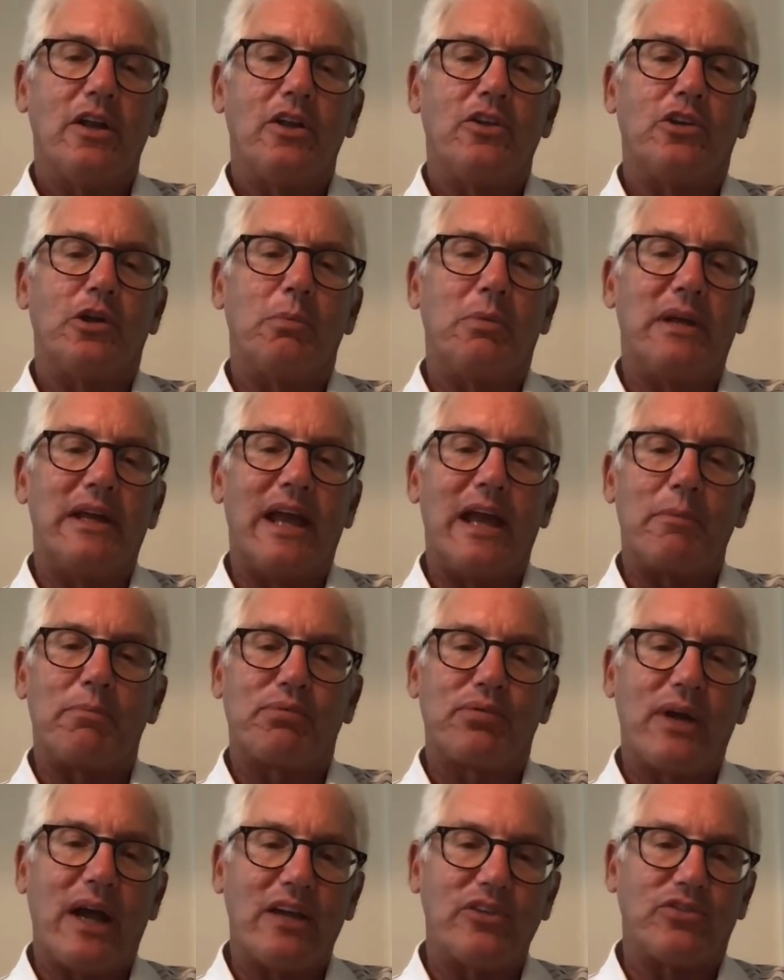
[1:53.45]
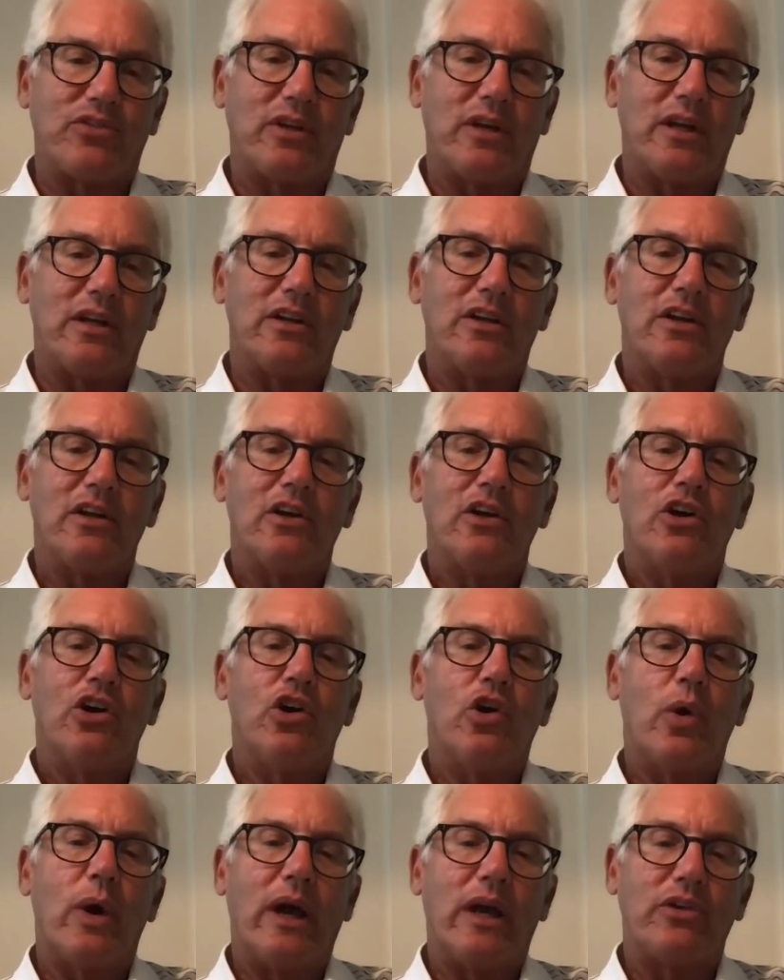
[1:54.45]
to be a president
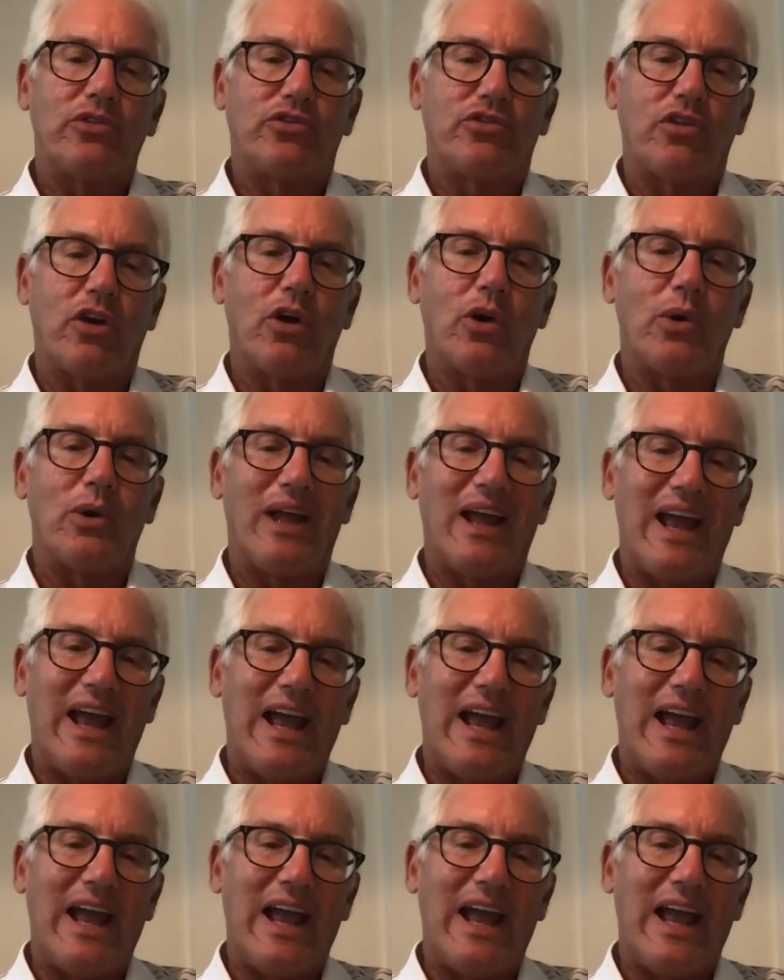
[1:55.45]
who has shown